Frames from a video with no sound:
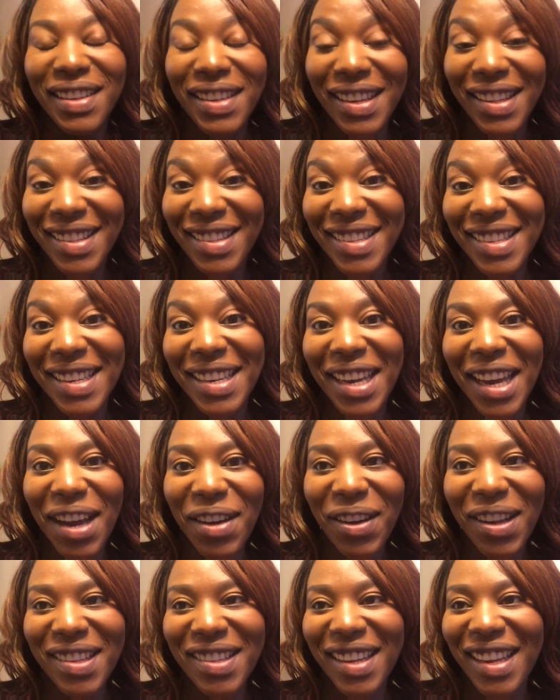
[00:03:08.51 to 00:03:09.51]
You can see
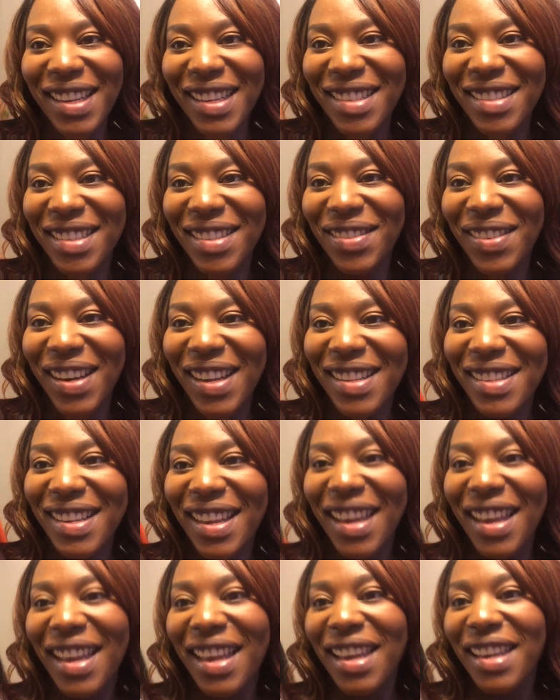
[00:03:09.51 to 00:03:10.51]
how excited she was.
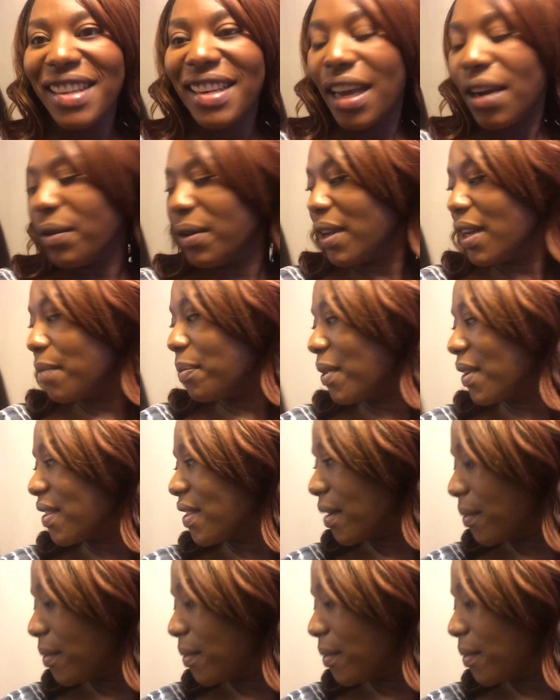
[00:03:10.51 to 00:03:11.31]
Now we're going to put